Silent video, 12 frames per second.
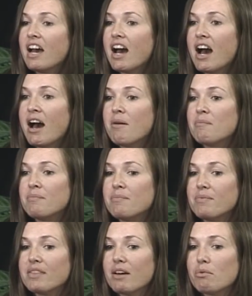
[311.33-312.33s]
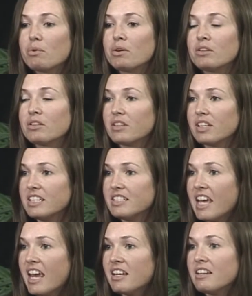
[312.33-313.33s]
that will
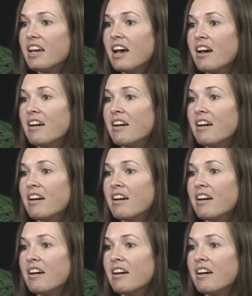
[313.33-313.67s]
contain